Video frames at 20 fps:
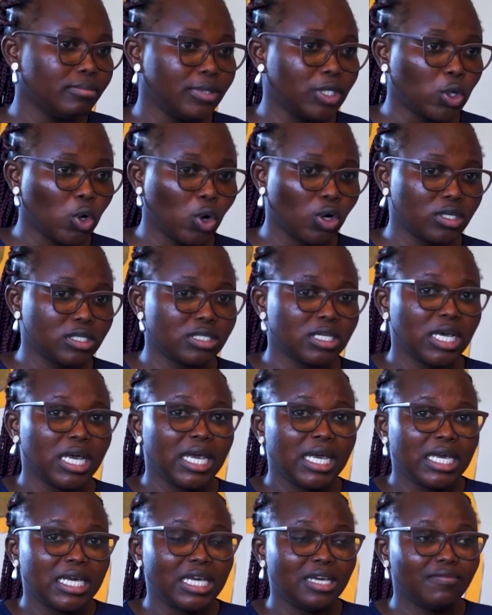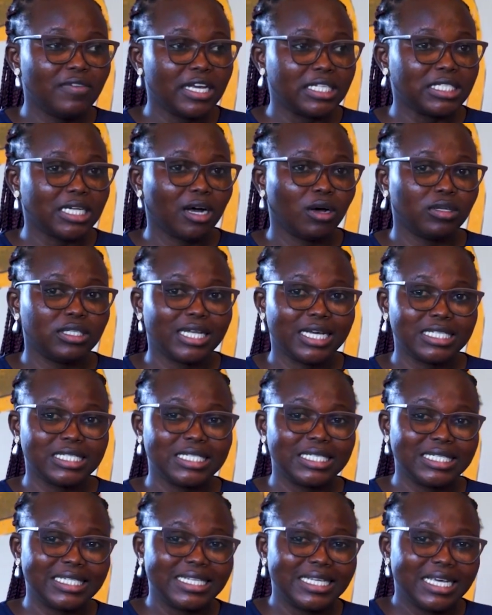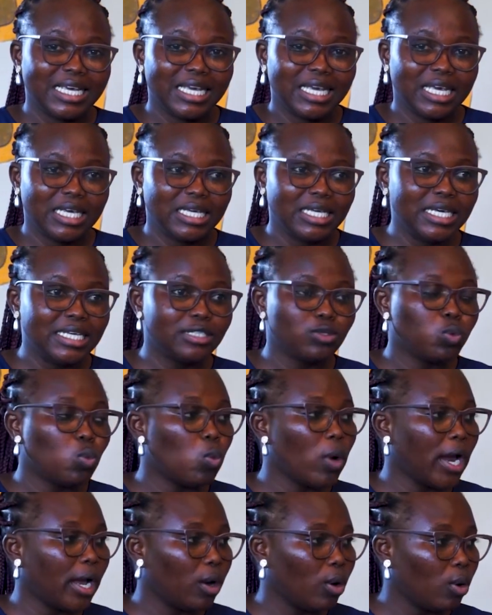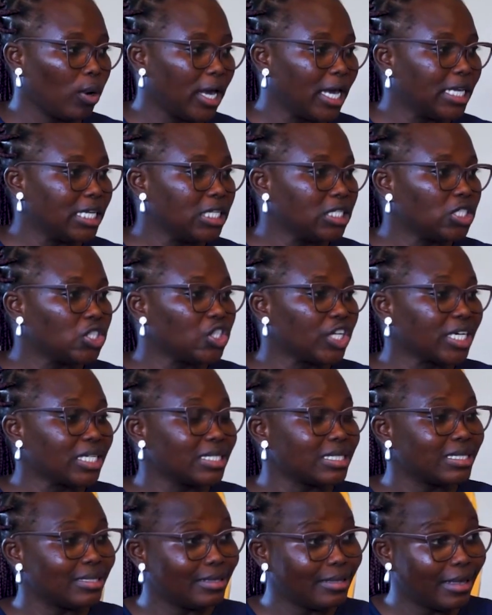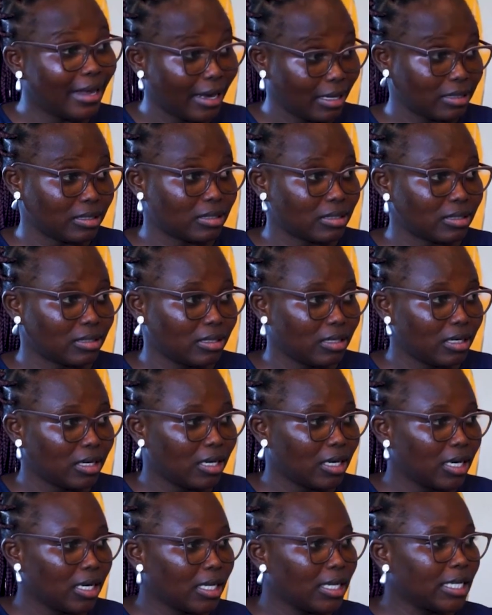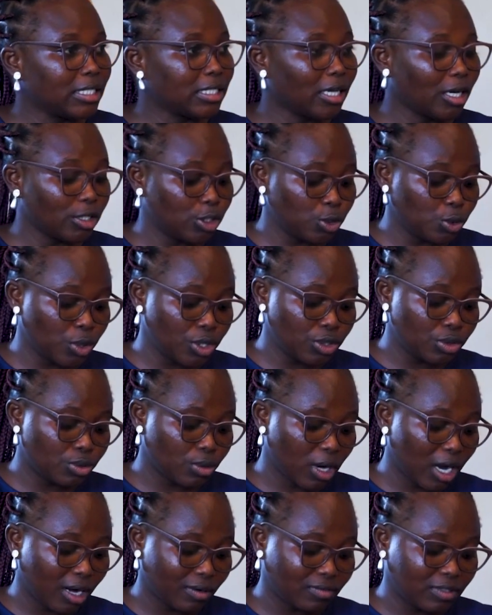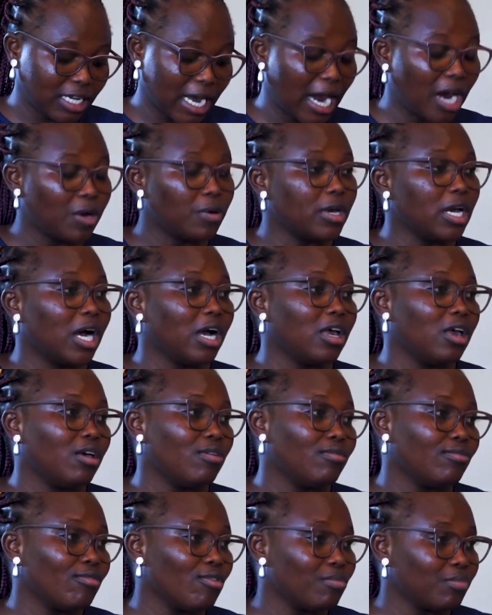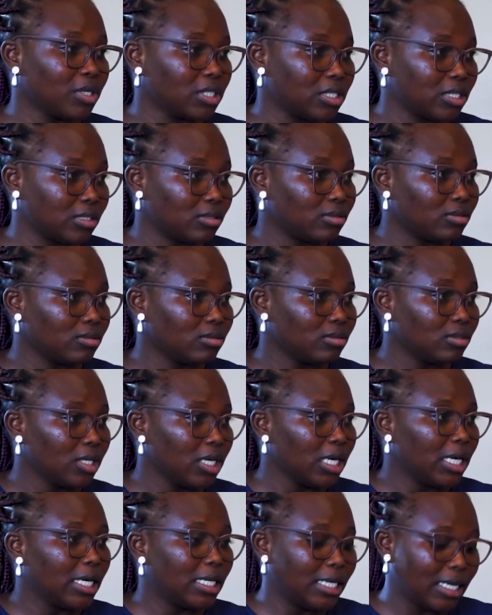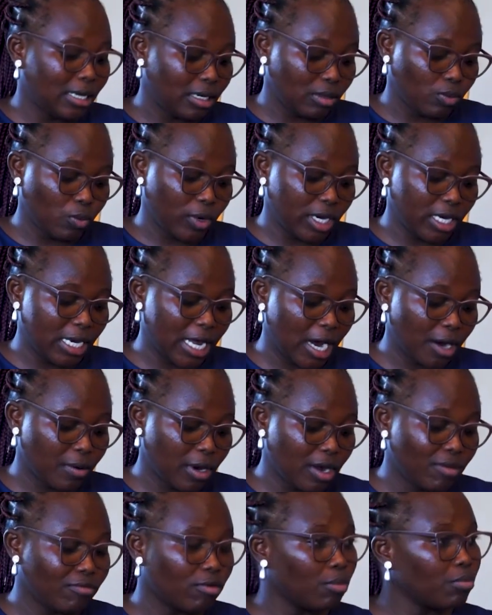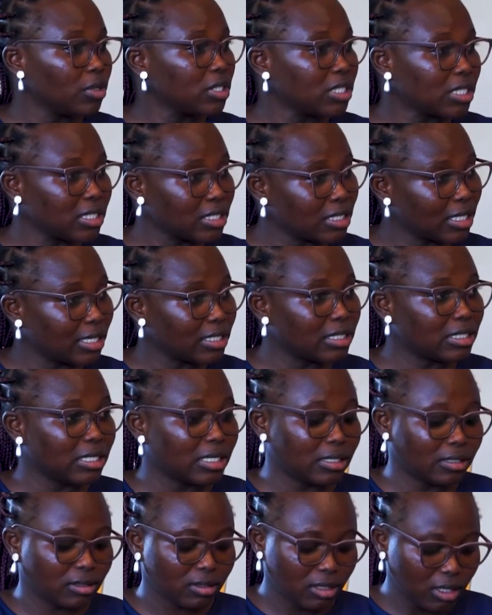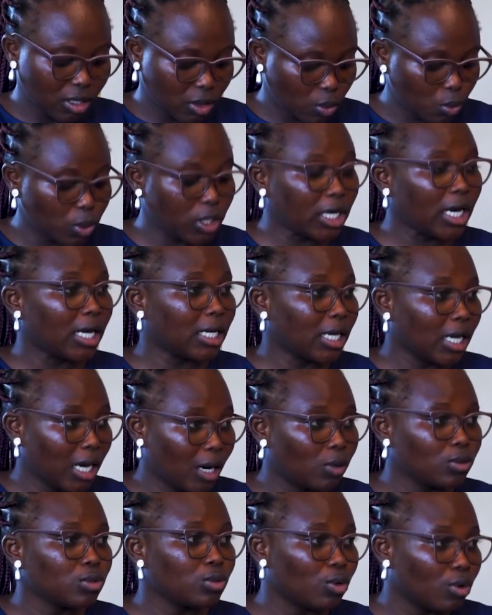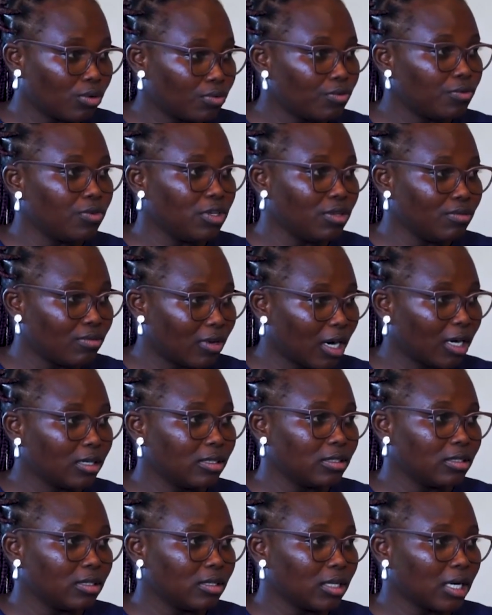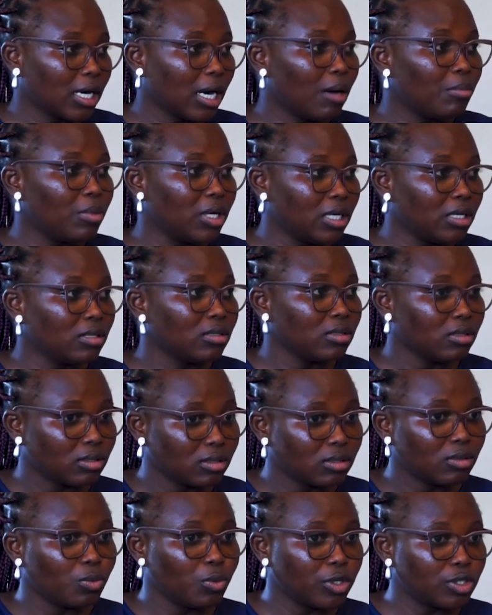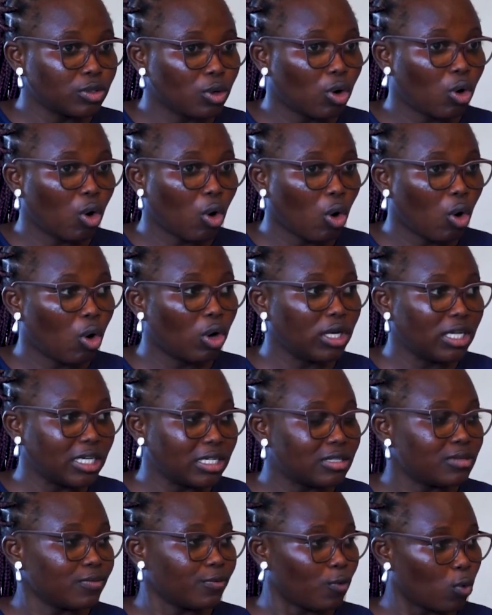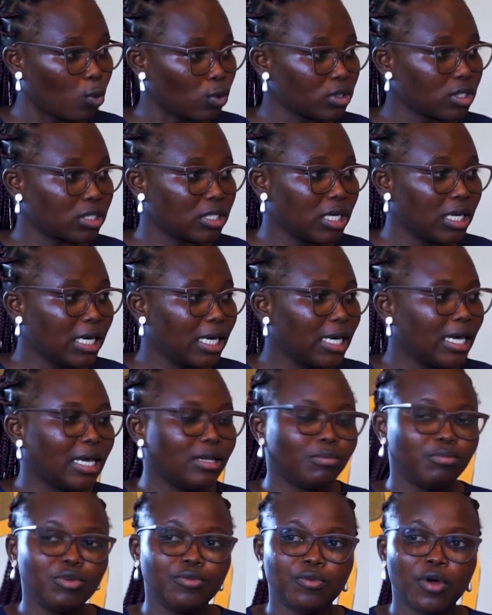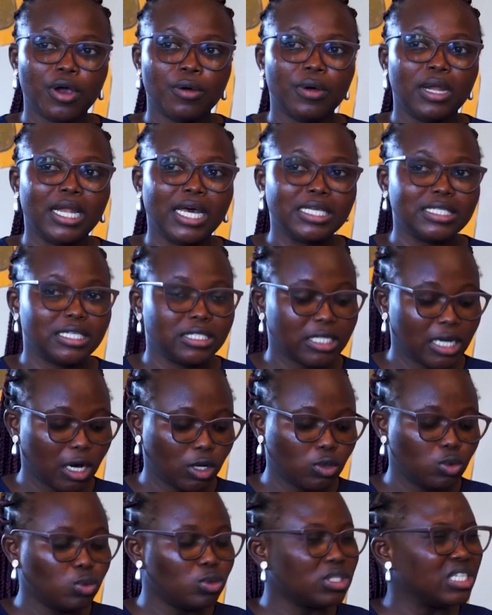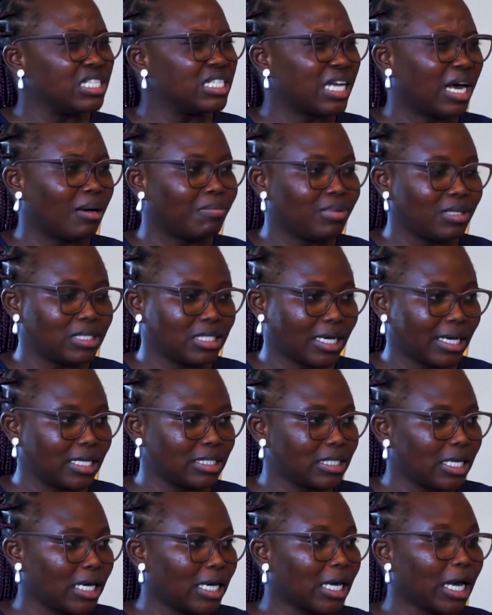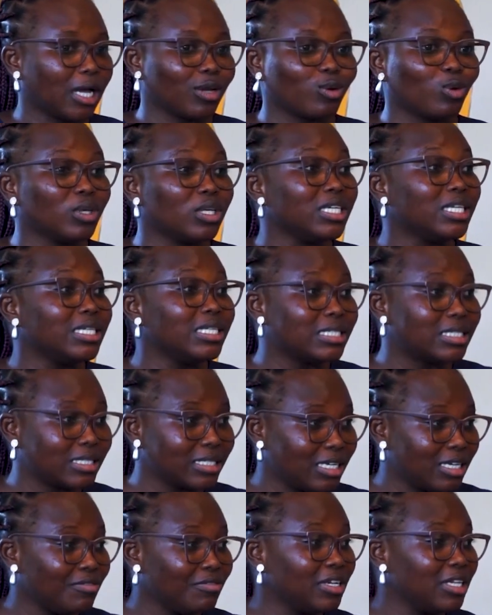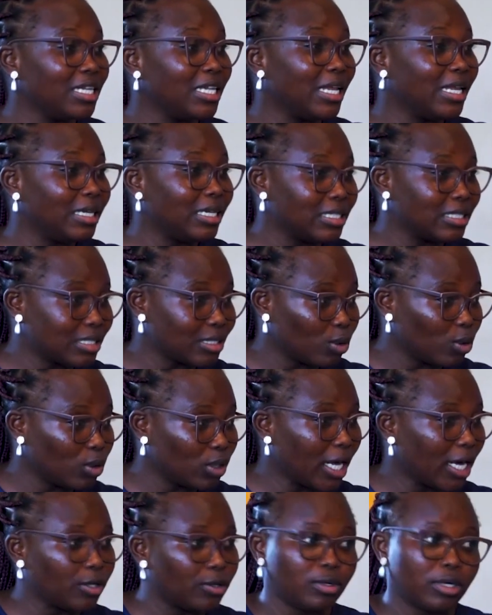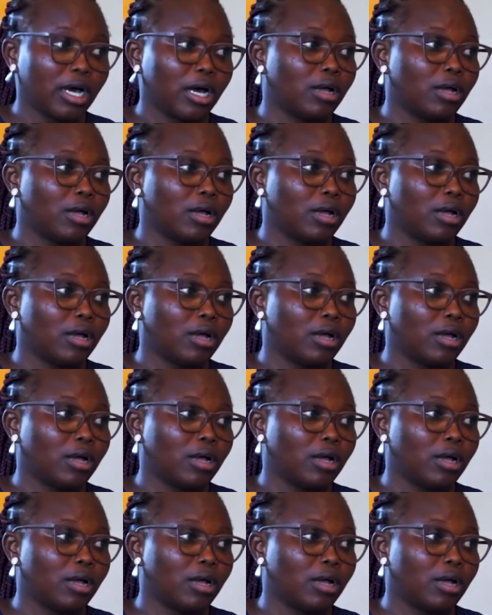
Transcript: Because if the child doesn't eat well and ingest dirt, the child is going to have diarrhea and vomiting. Then when diarrhea and vomiting sets in, we can count on fever coming with all its force, and before you realize, the child loses appetite and cannot eat even the little that you